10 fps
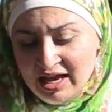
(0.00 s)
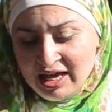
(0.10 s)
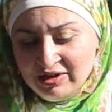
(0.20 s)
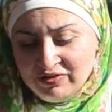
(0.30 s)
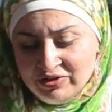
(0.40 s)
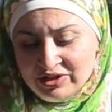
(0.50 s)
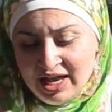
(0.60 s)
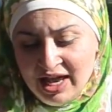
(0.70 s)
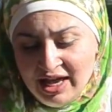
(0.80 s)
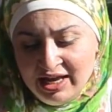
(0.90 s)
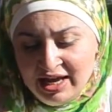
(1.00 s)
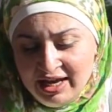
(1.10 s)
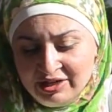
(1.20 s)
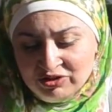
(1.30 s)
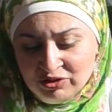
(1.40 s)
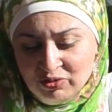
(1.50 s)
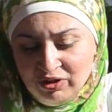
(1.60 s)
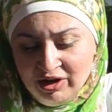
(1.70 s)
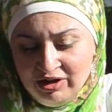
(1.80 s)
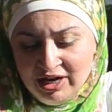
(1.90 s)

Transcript: And if there's any extra water,